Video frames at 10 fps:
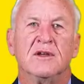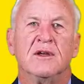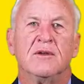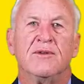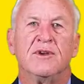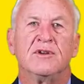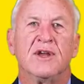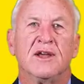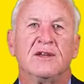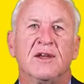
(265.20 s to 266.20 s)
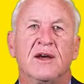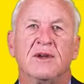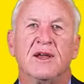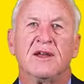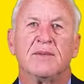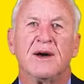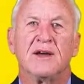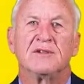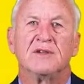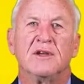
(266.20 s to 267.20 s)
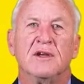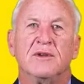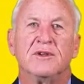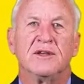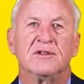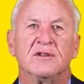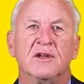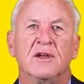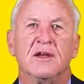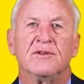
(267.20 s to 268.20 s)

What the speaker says: previews like this help connect the past, present, and